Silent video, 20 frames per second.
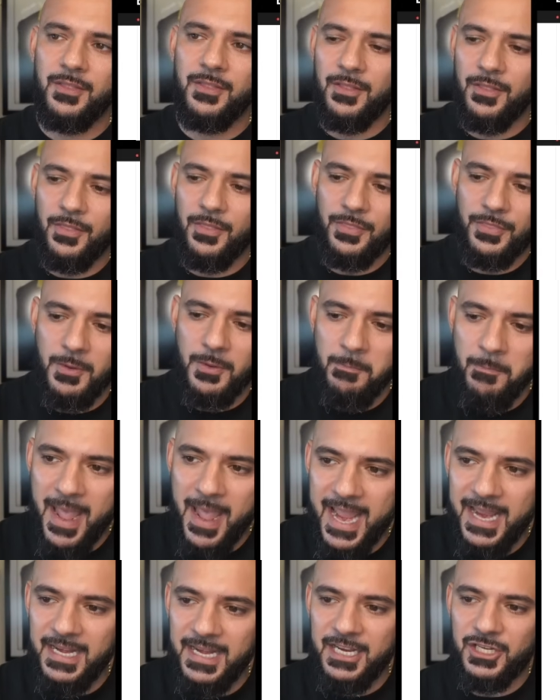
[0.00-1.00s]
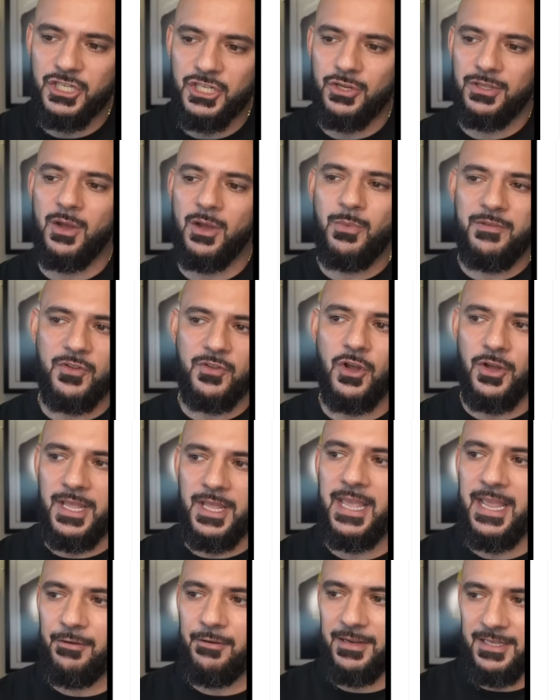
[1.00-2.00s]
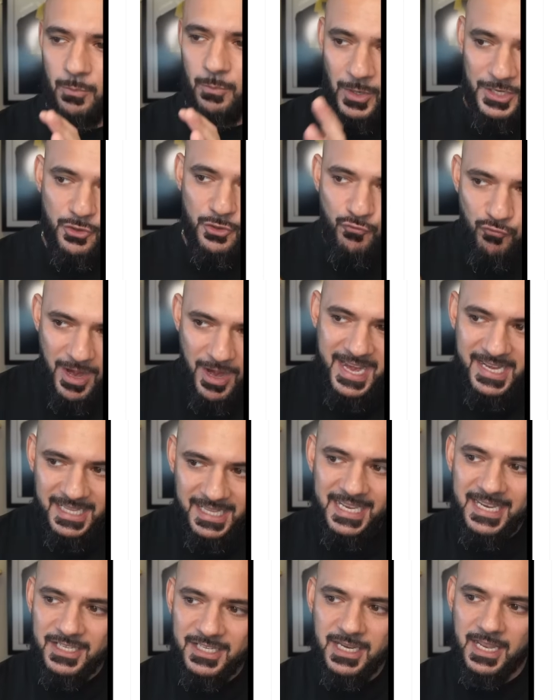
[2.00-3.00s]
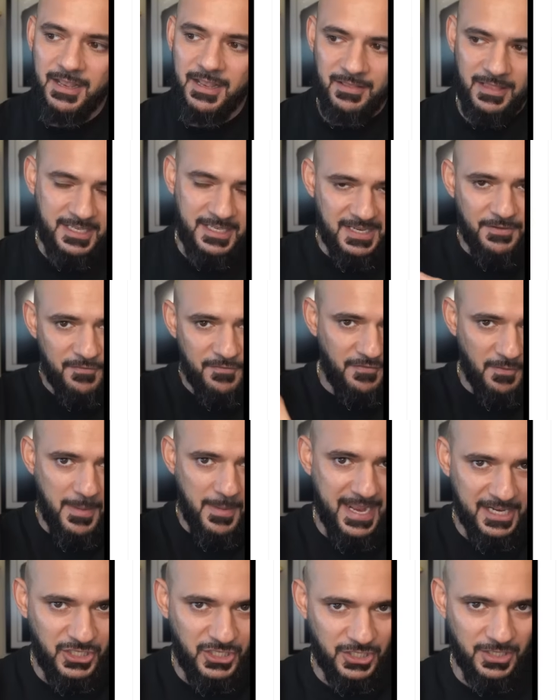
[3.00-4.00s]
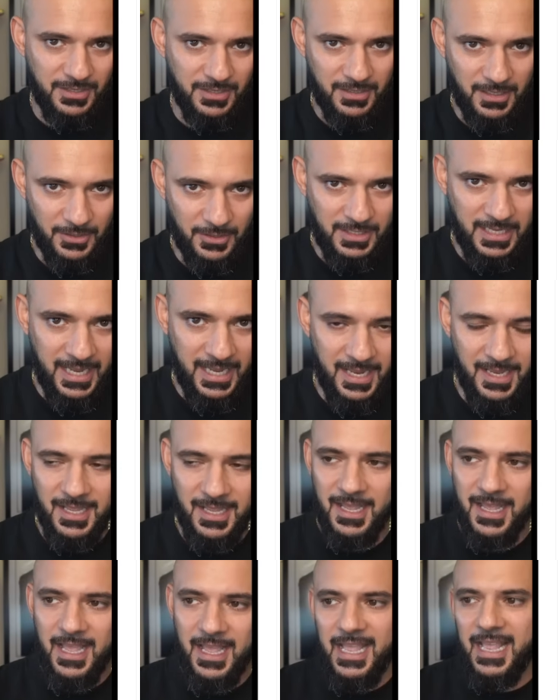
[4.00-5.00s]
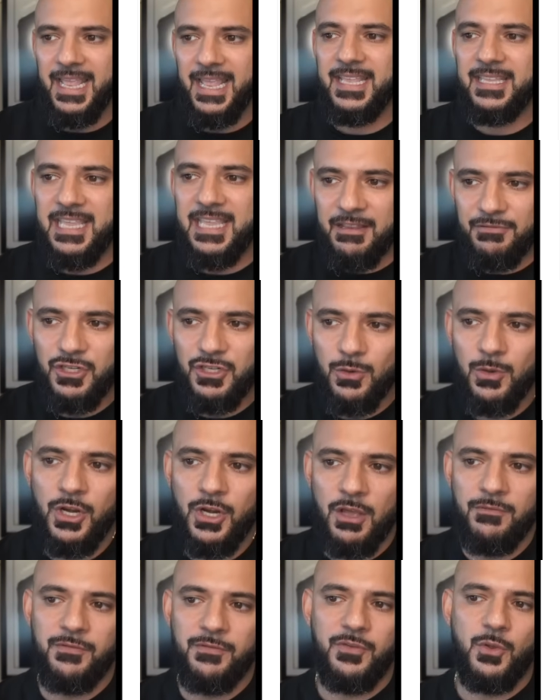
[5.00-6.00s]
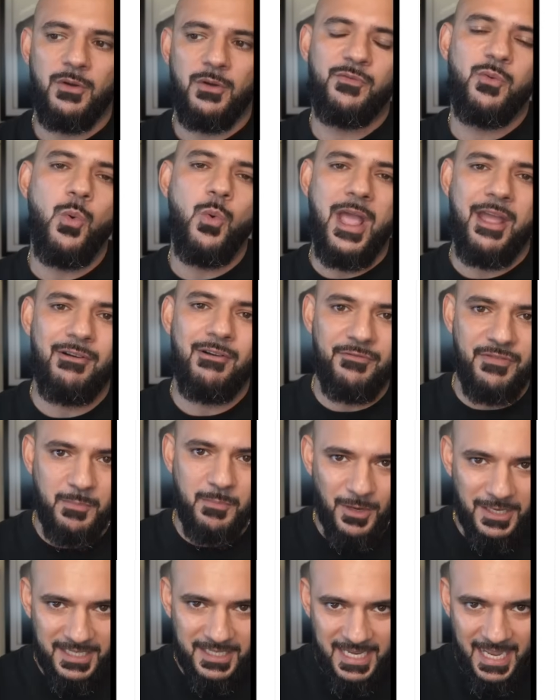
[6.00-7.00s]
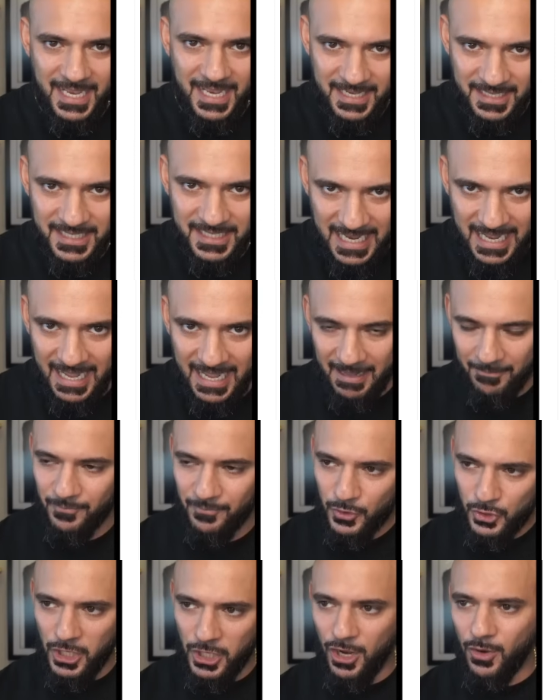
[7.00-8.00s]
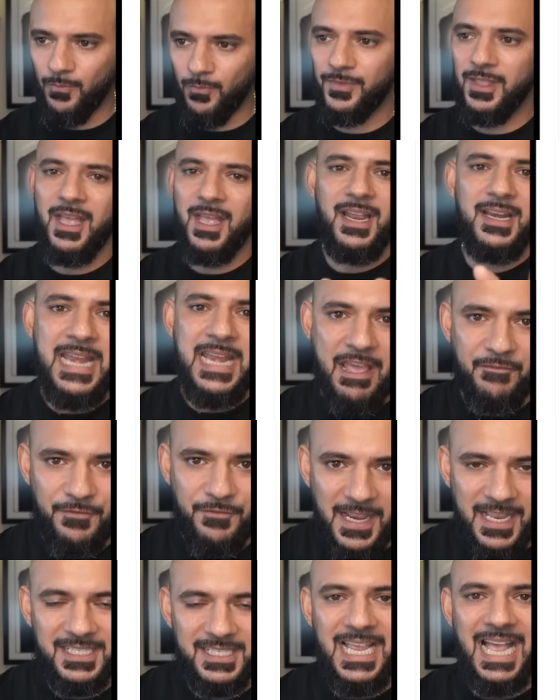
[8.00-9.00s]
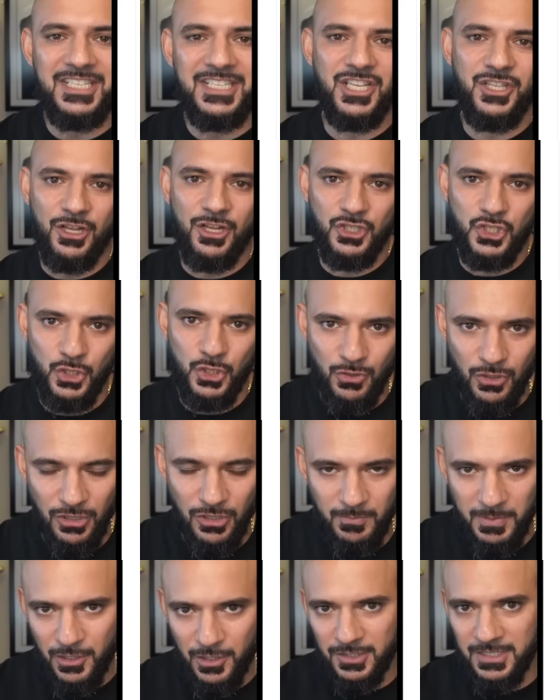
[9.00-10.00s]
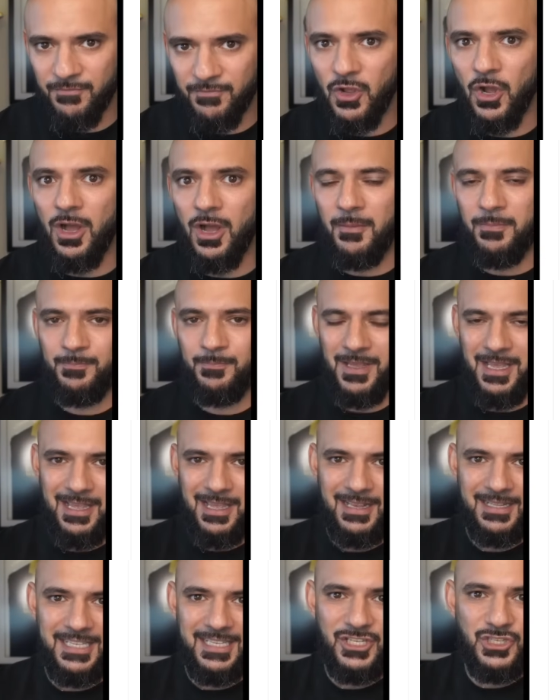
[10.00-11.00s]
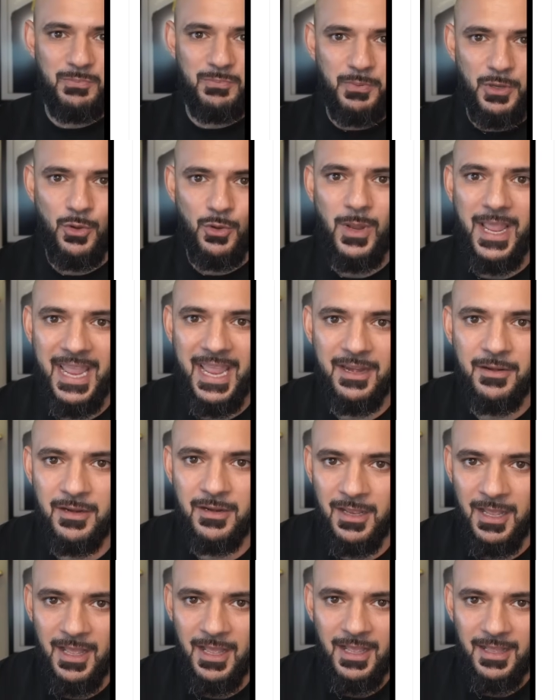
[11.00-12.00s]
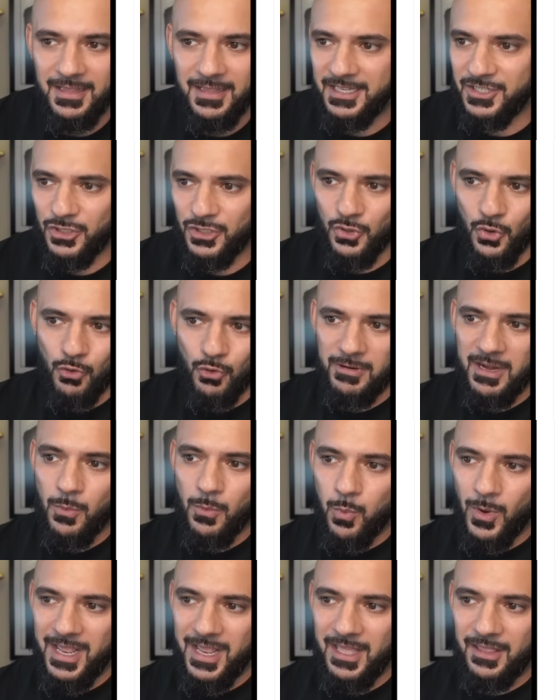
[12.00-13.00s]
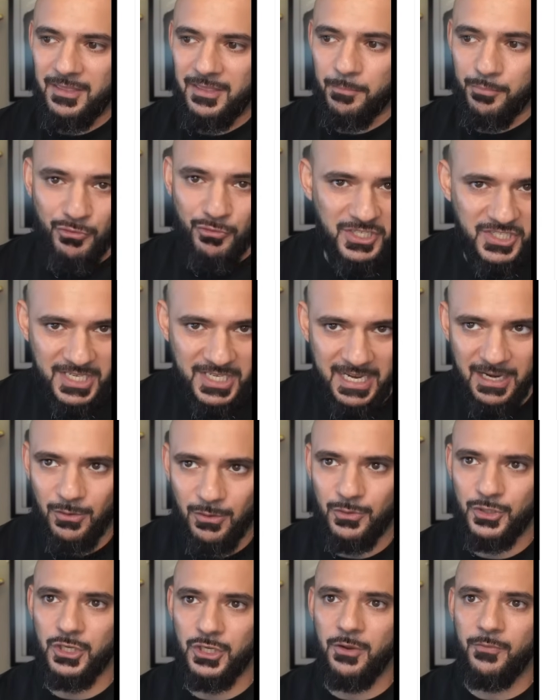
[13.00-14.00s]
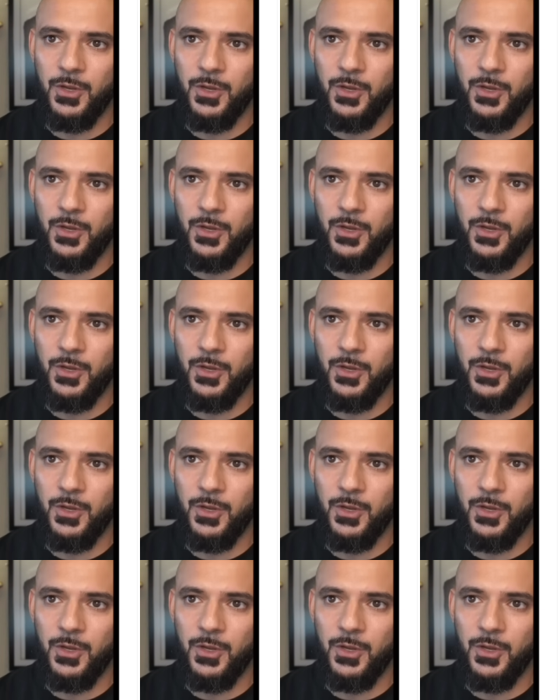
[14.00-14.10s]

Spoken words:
the main issue that we've got here is when you read this information, okay, it gives you an overview of where everybody's head is at. So Netflix hasn't done too good because they've got a dispute in this story with Brazil. So if we go